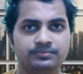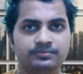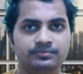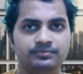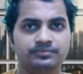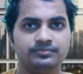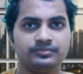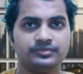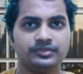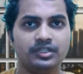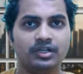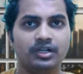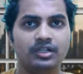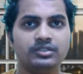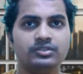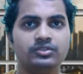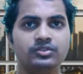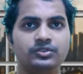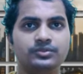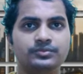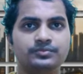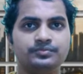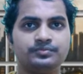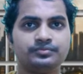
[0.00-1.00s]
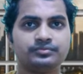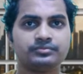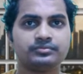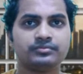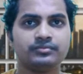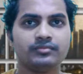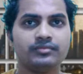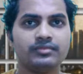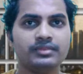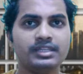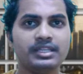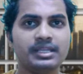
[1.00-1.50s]
disorders.
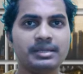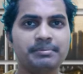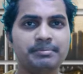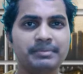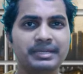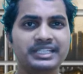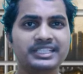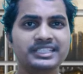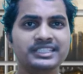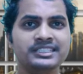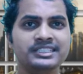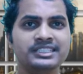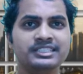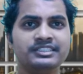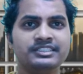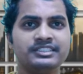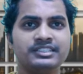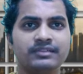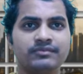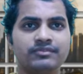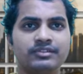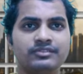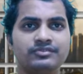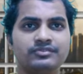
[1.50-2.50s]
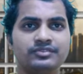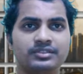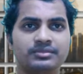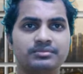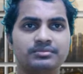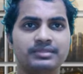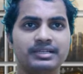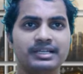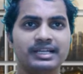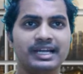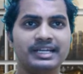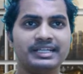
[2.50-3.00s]
Although many
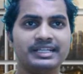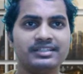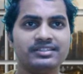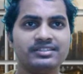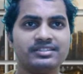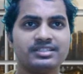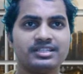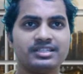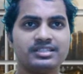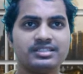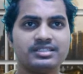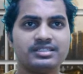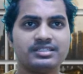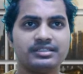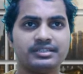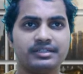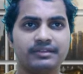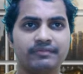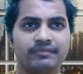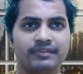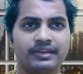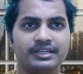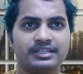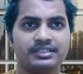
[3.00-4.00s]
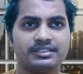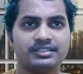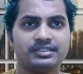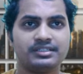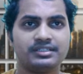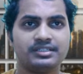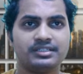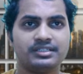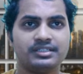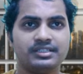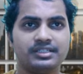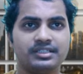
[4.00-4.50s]
adults suffer from
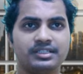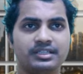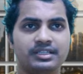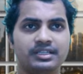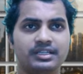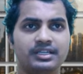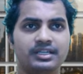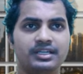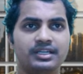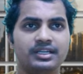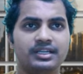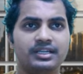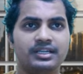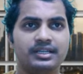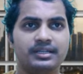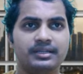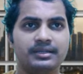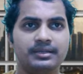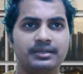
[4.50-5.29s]
attention defect,